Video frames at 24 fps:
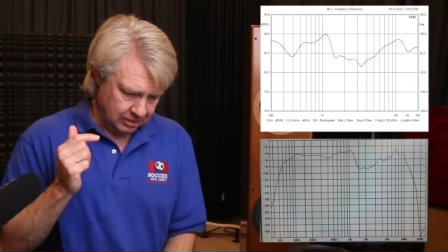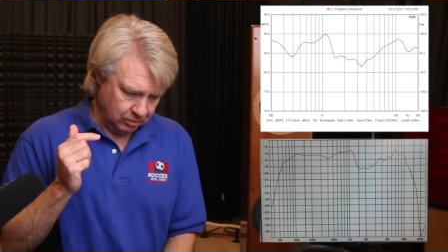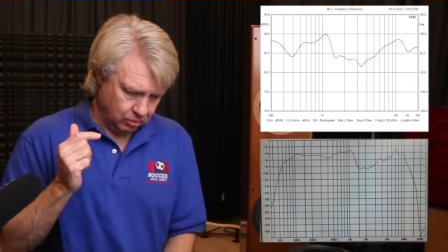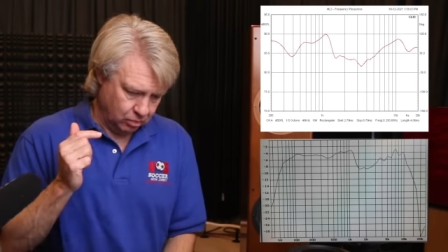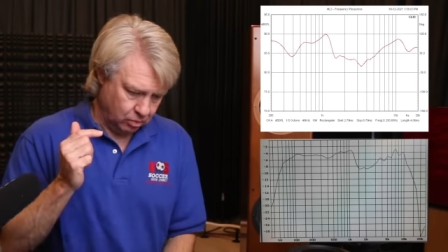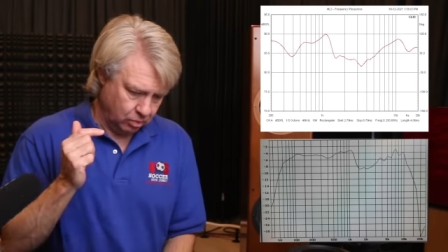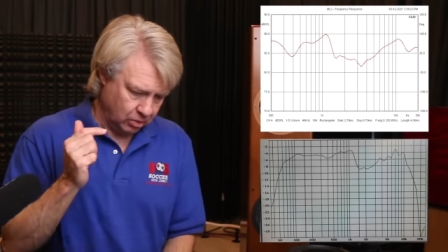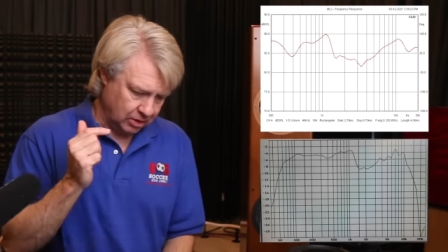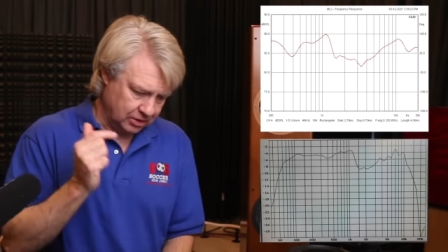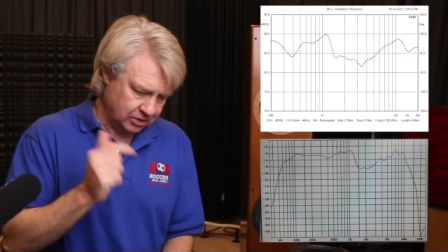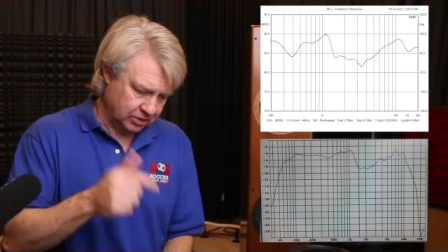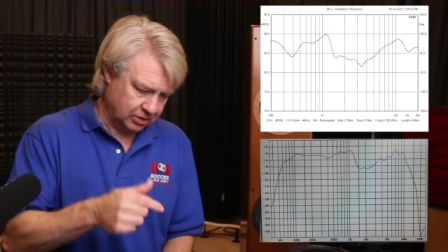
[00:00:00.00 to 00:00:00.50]

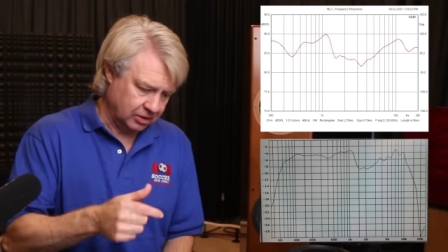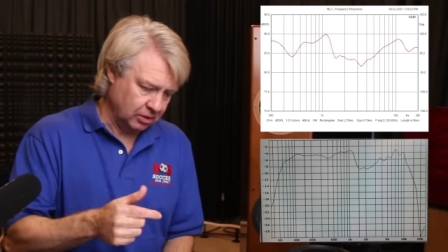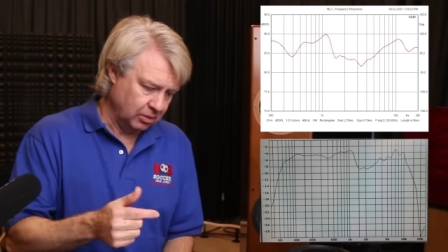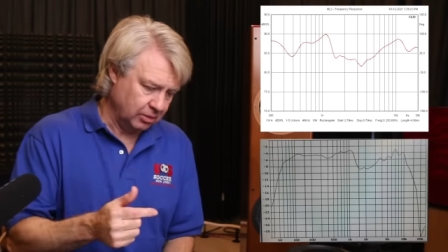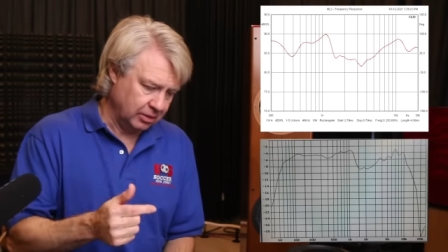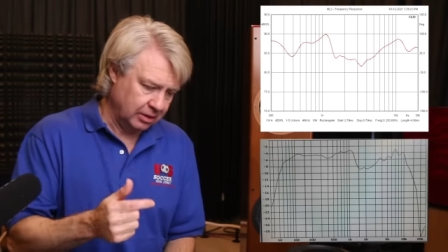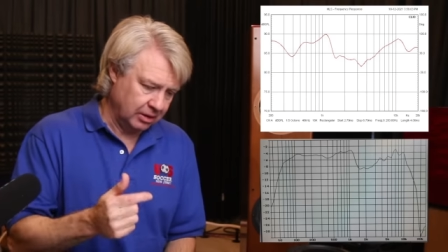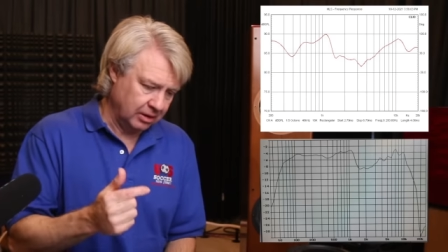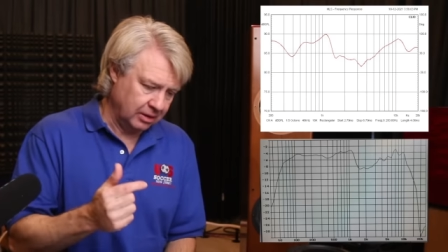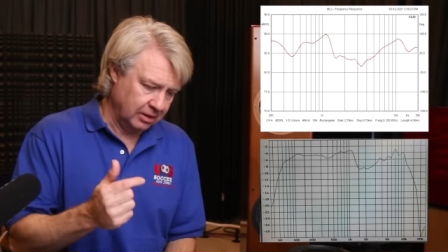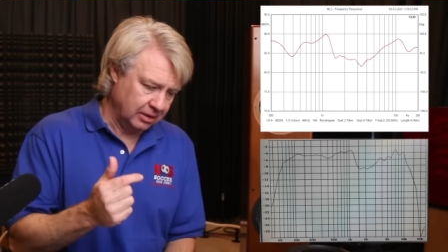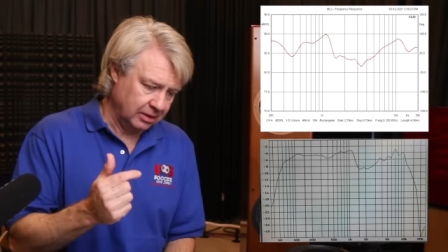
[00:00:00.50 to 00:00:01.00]
what's
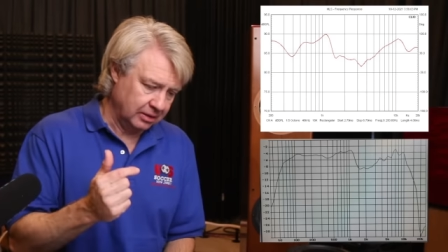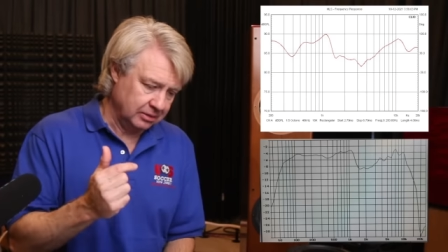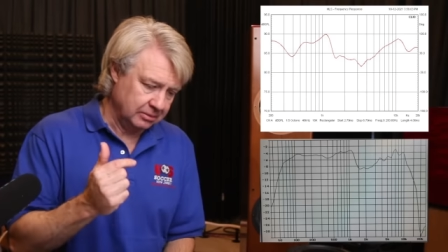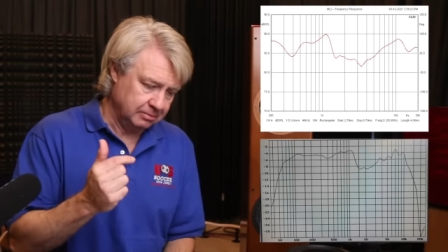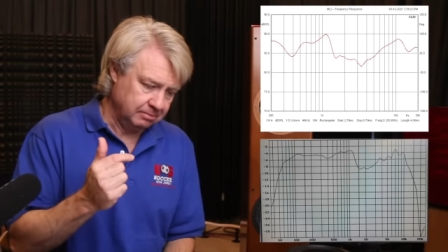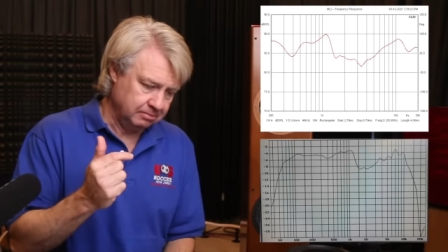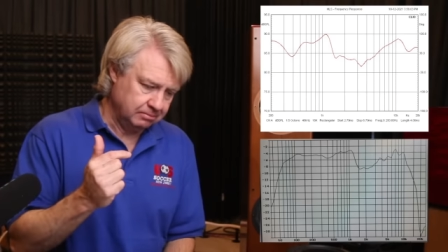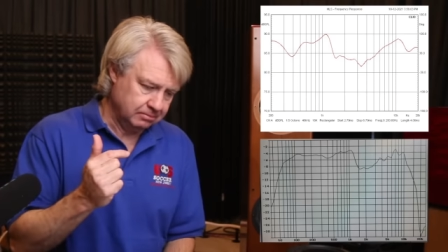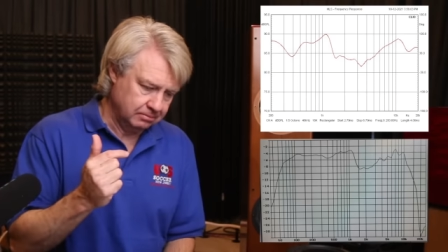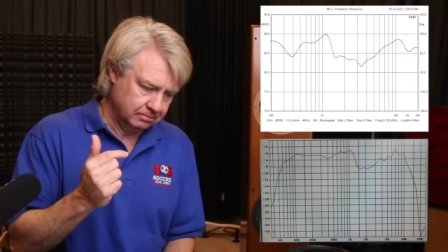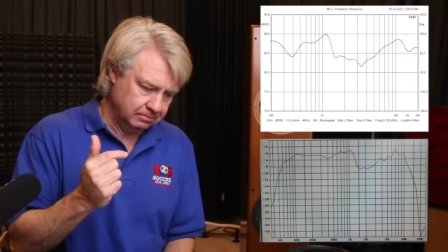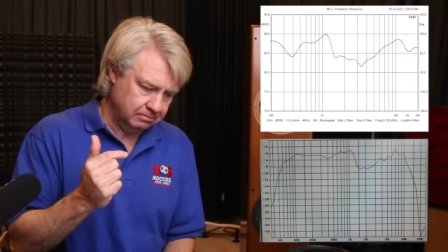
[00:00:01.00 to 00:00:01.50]
going on
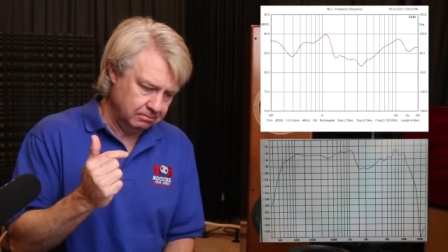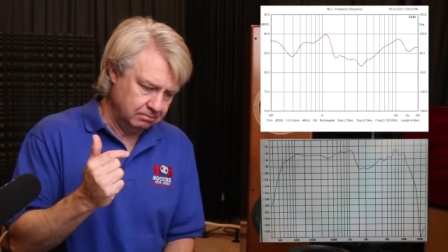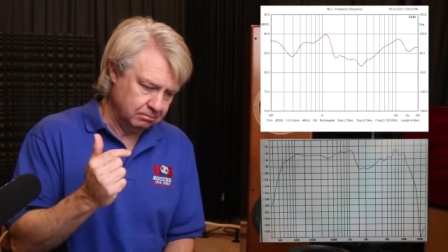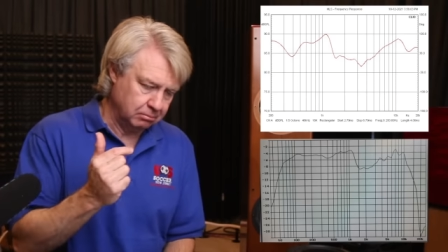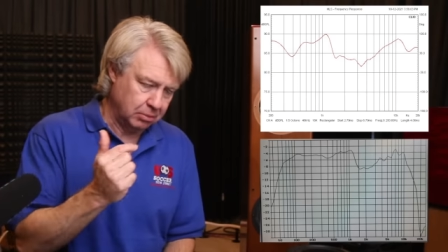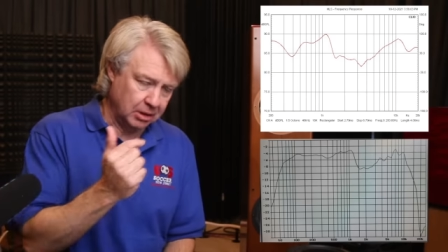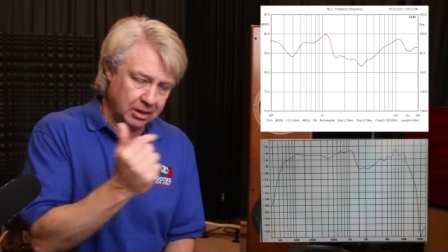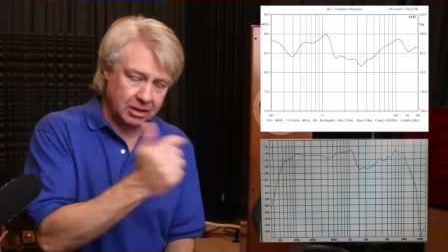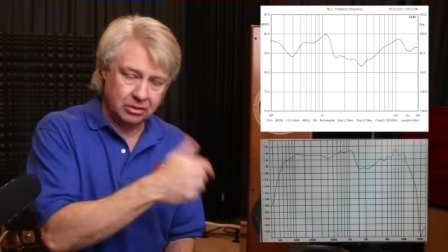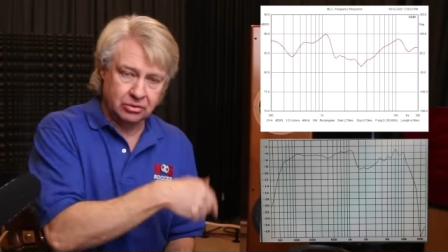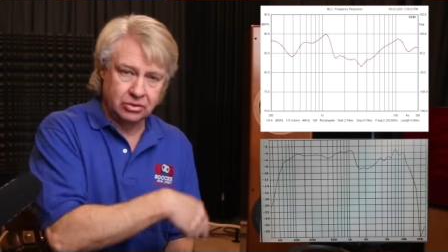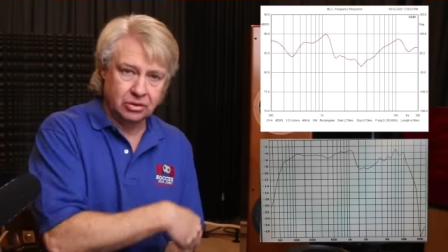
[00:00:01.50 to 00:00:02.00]

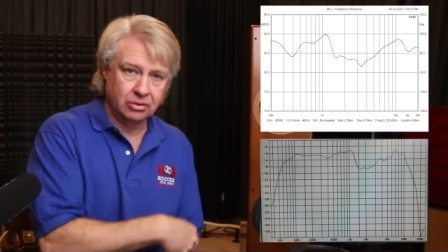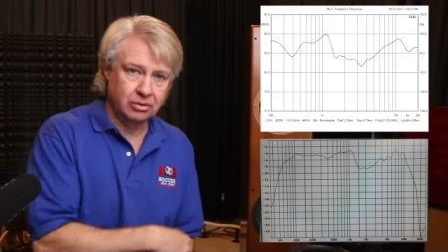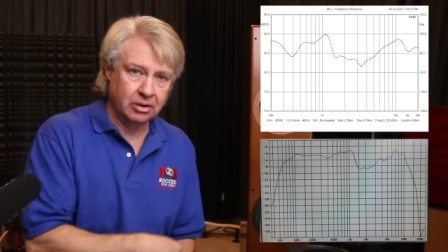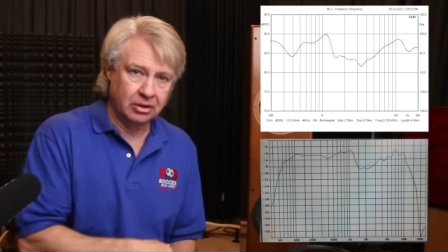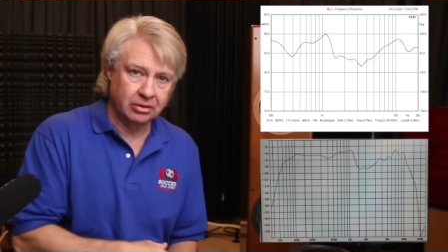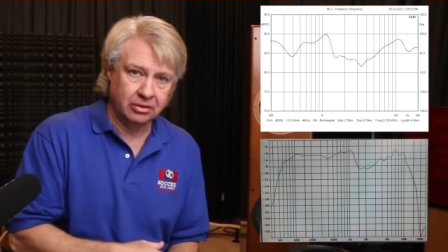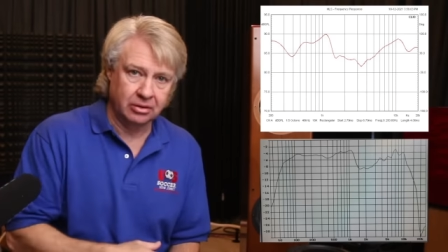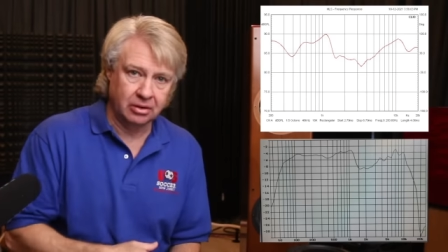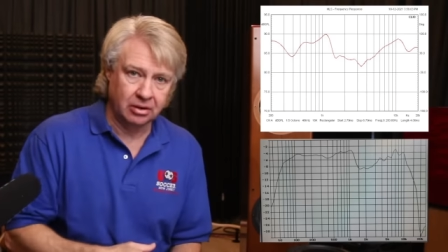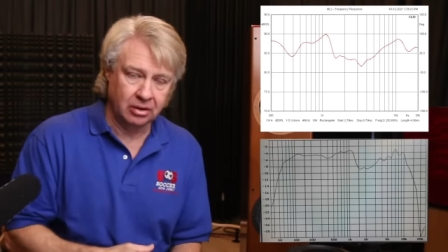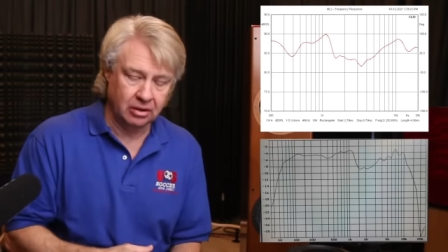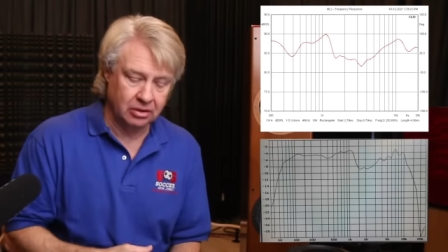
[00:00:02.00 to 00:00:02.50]
below
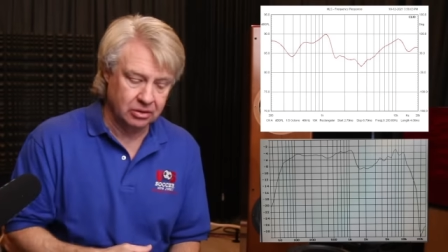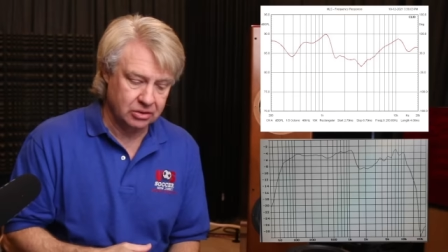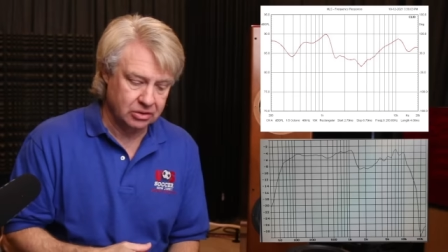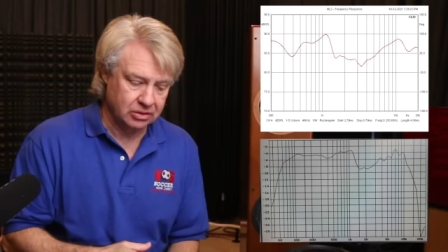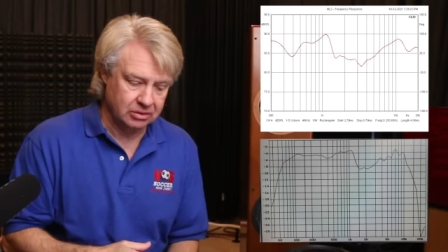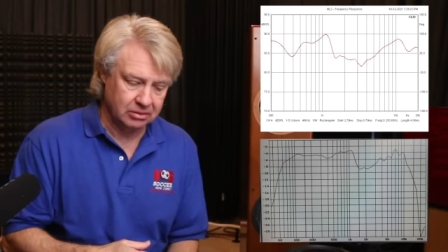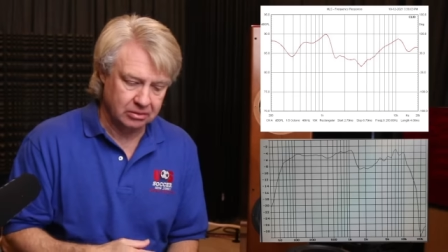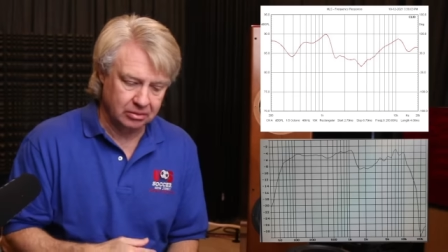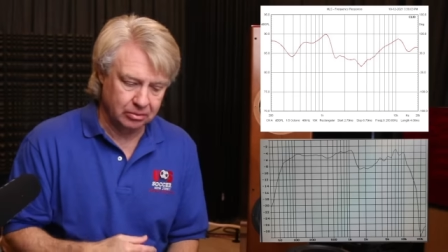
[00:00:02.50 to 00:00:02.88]
200 hertz,